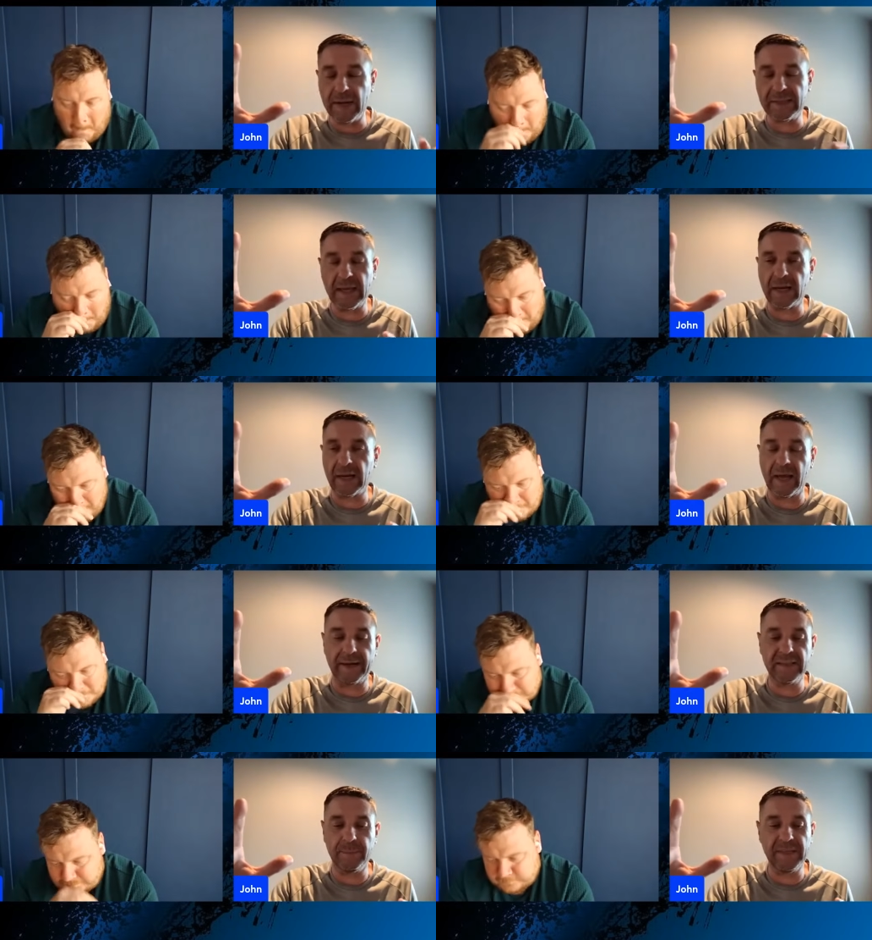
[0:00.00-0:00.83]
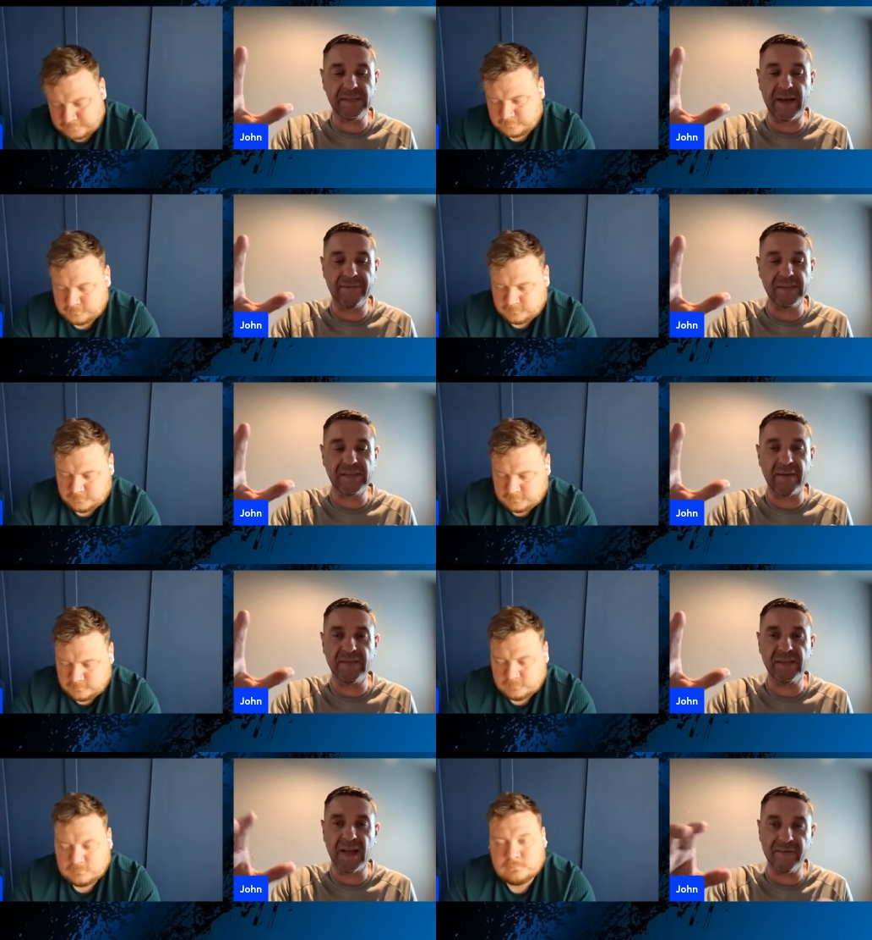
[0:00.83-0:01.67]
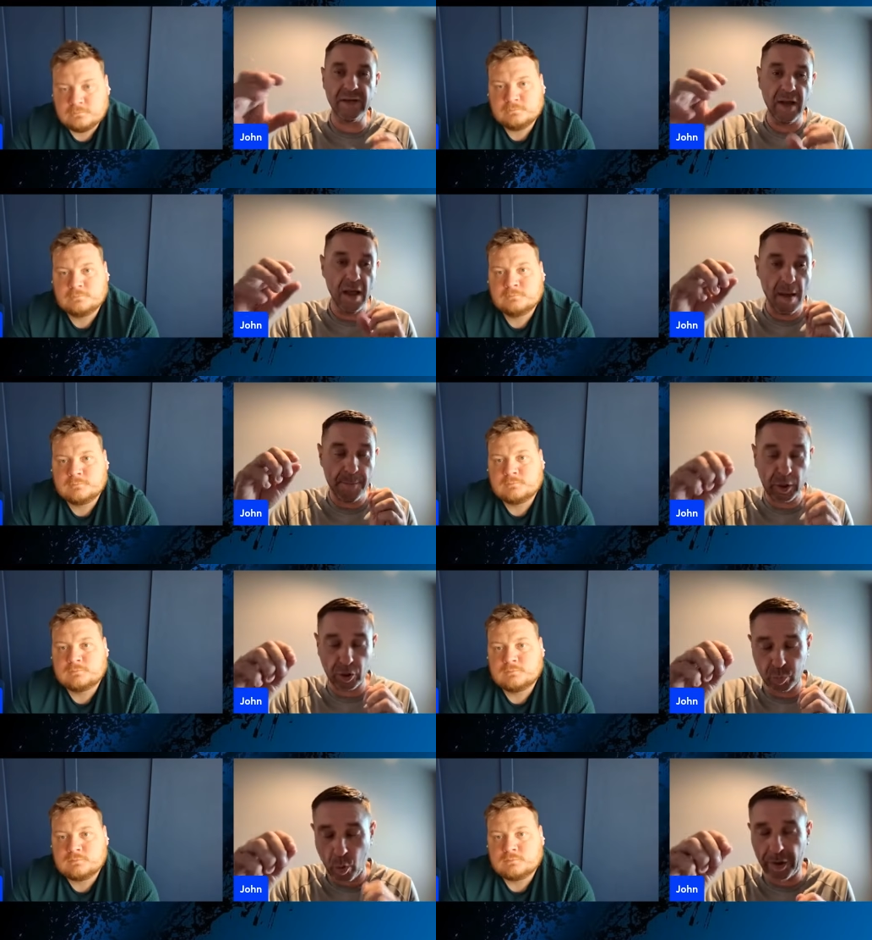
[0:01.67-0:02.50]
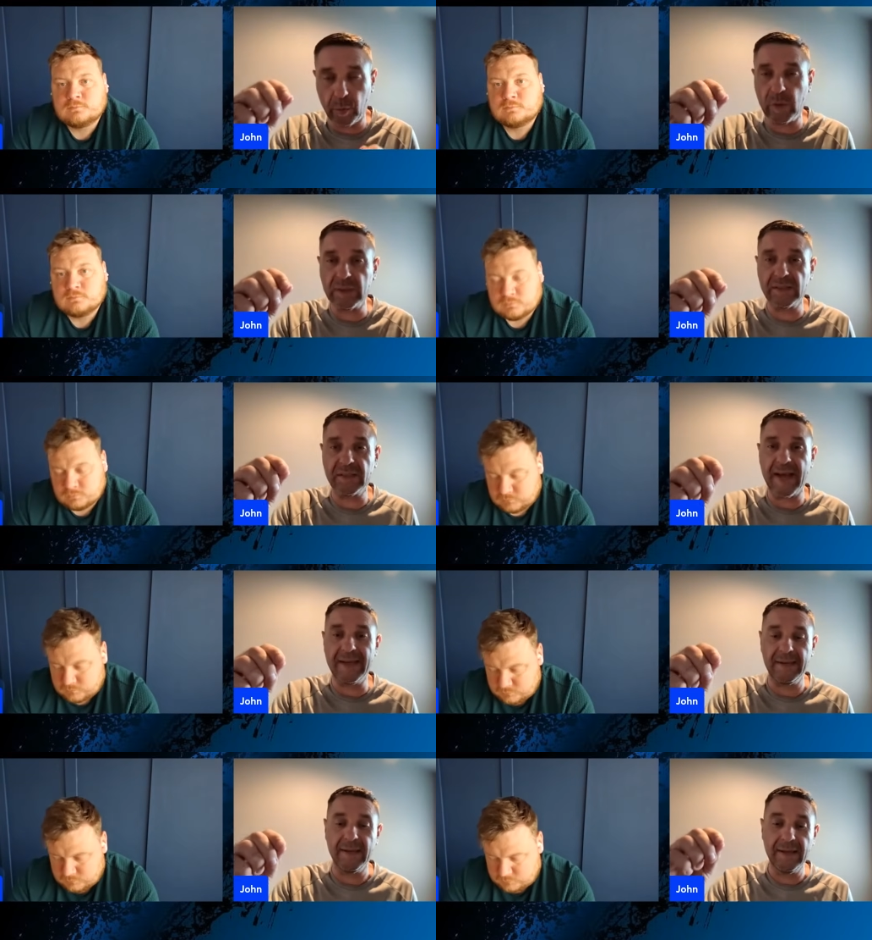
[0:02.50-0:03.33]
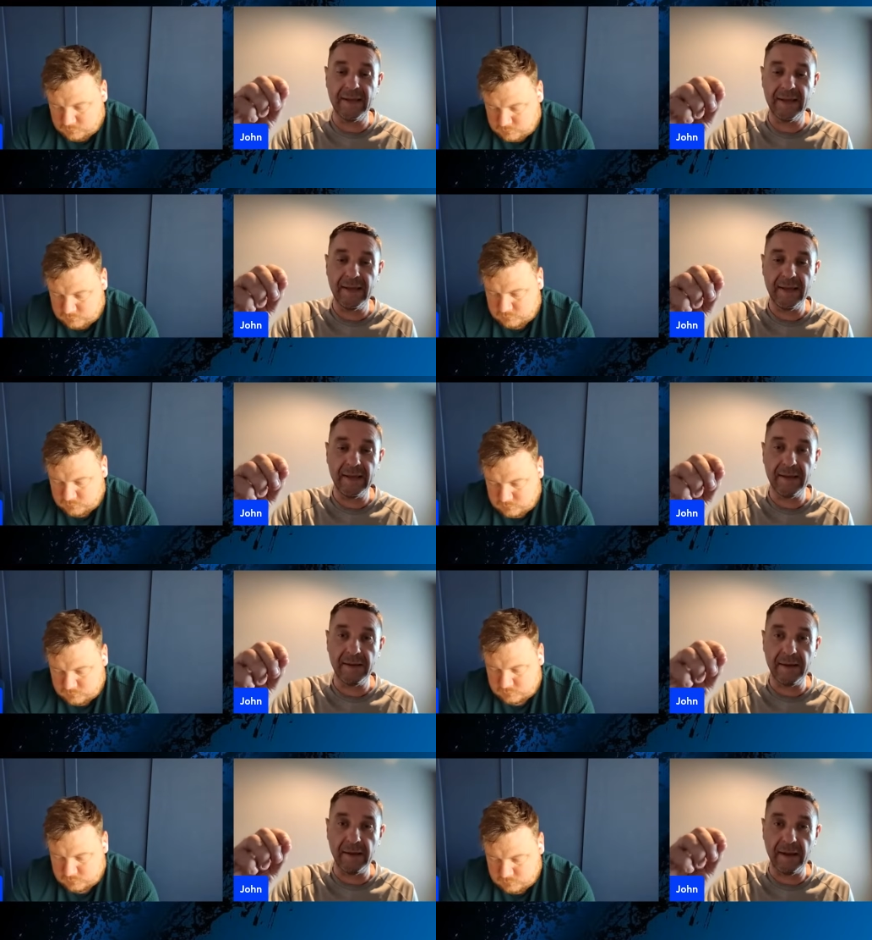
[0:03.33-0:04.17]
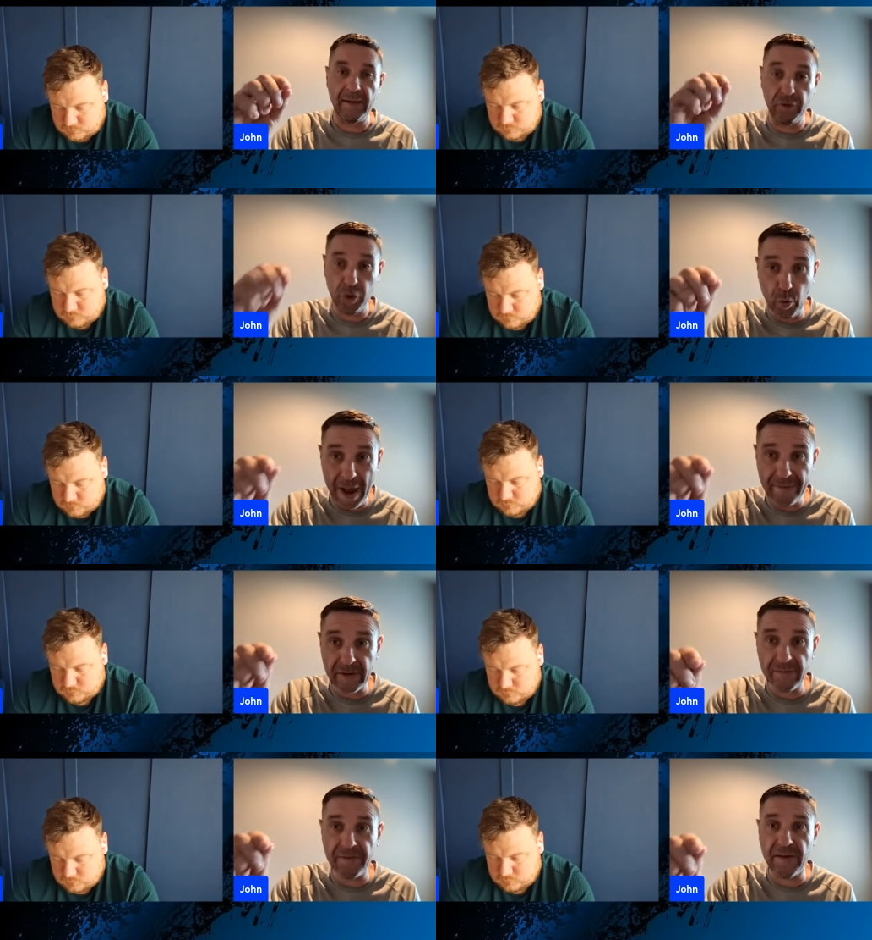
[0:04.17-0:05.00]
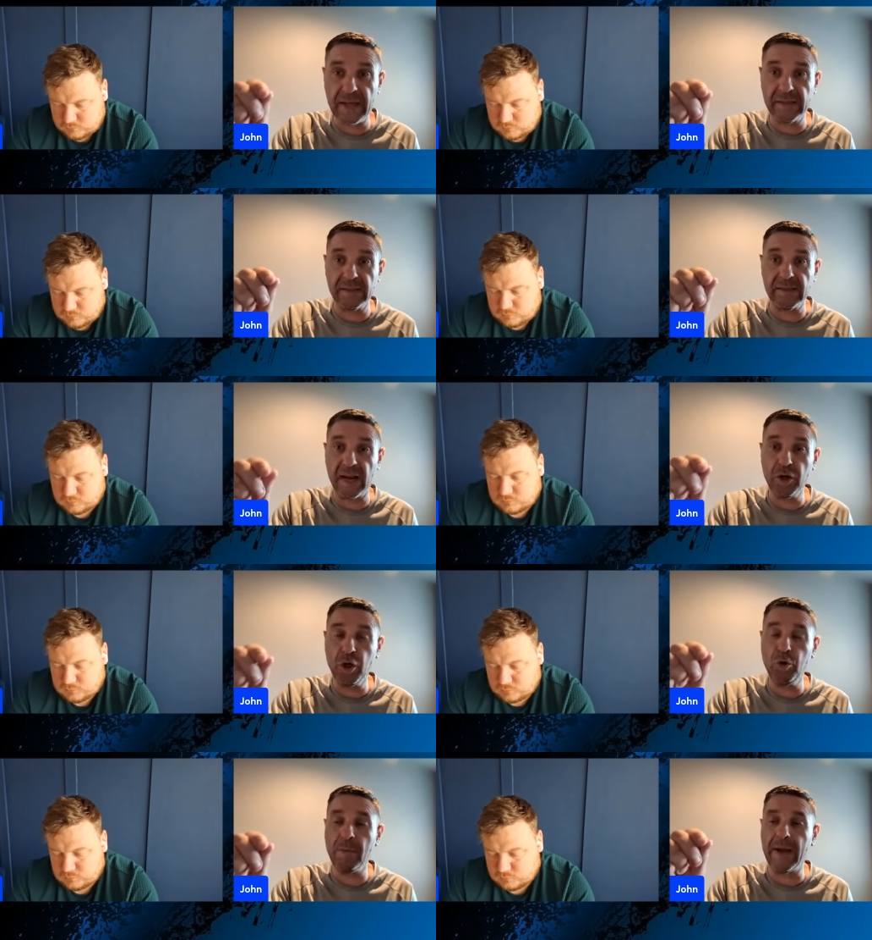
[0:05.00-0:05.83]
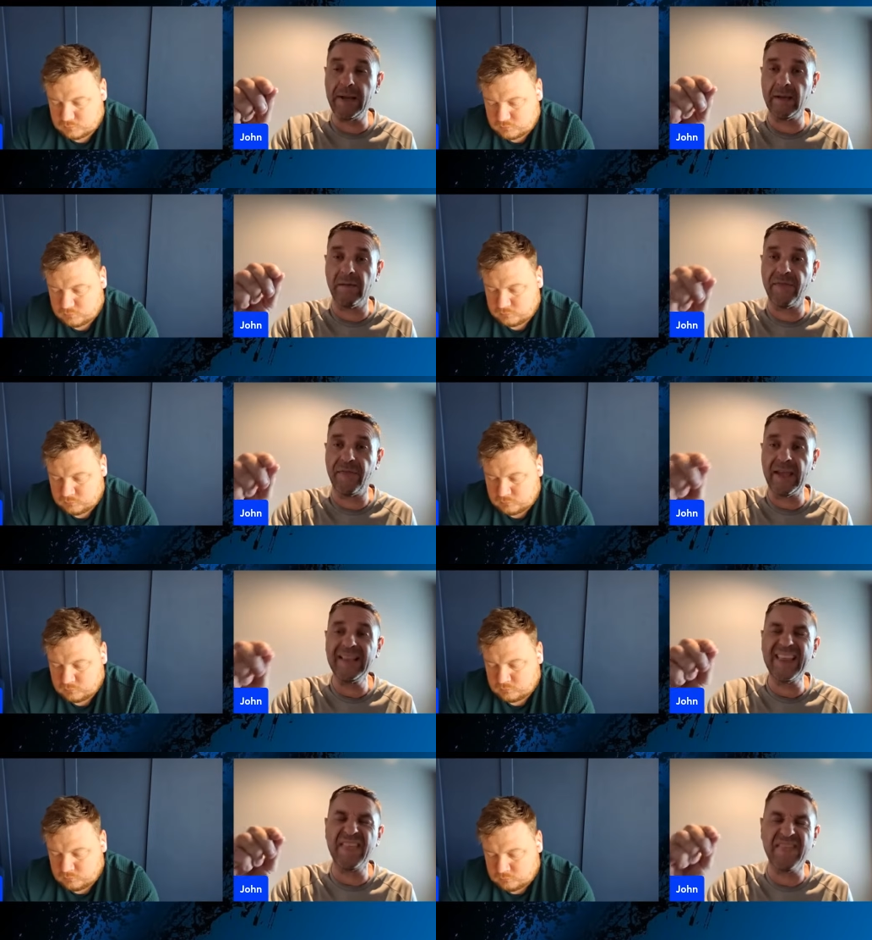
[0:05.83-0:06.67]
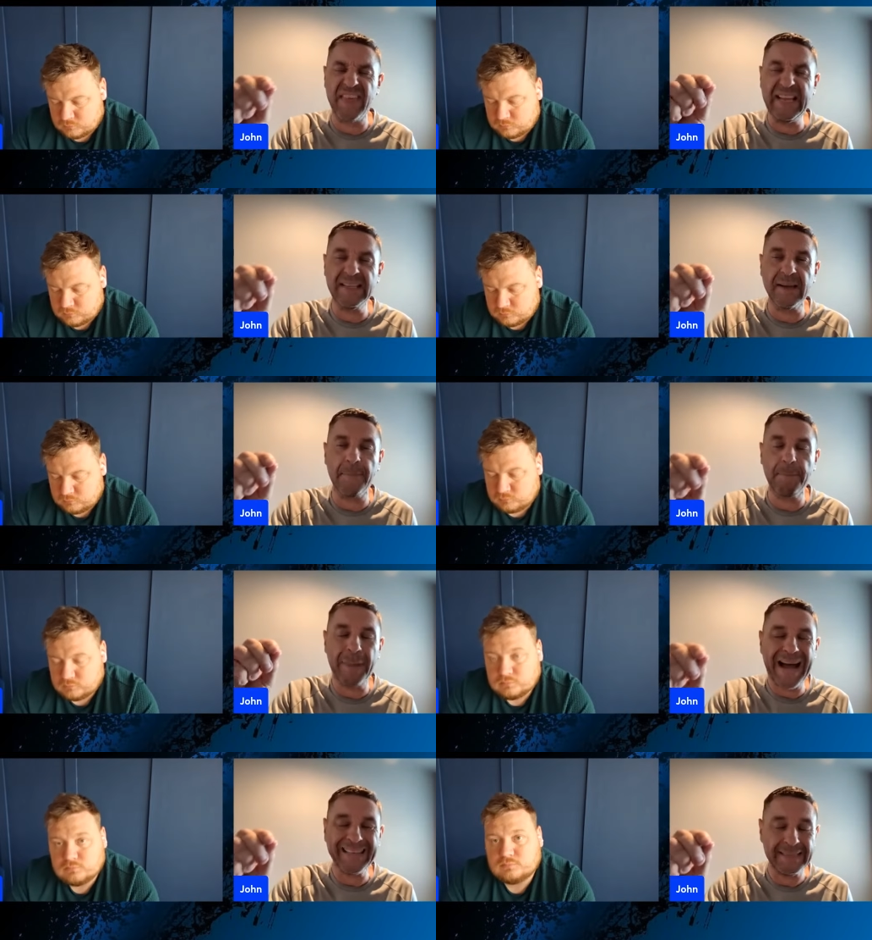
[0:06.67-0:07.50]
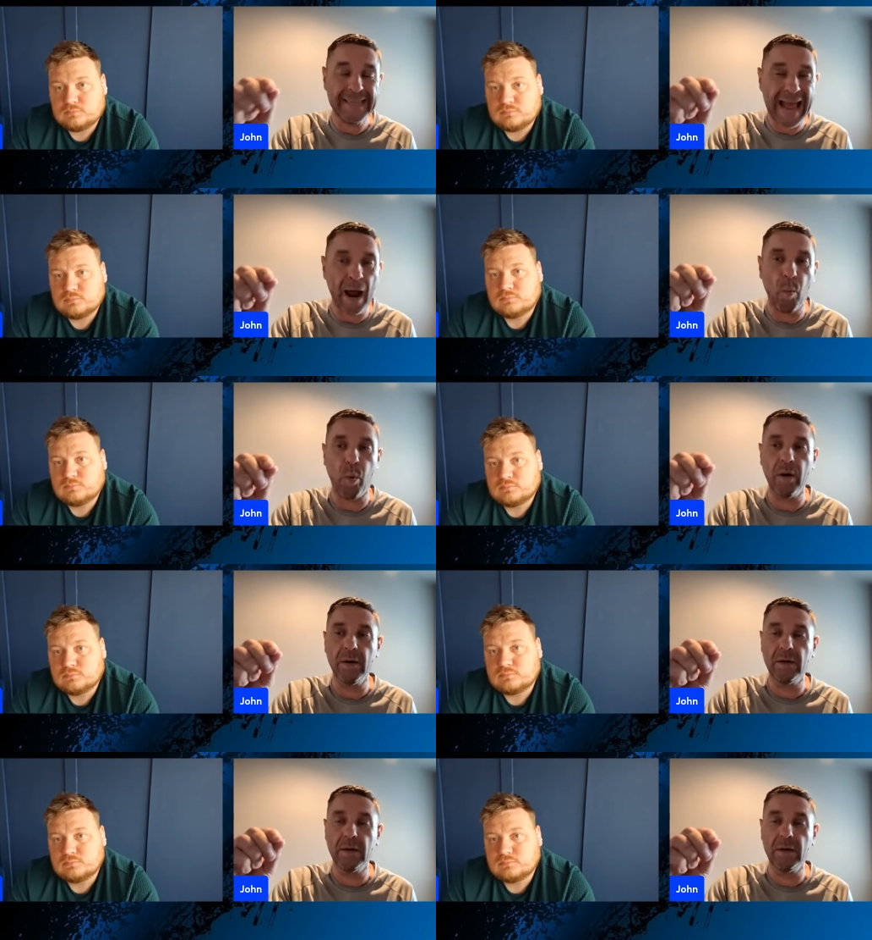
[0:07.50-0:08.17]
Speaker 1: let that clarity be 777 because what I will say if you Everton fans and you, Michael, think that things are bad now,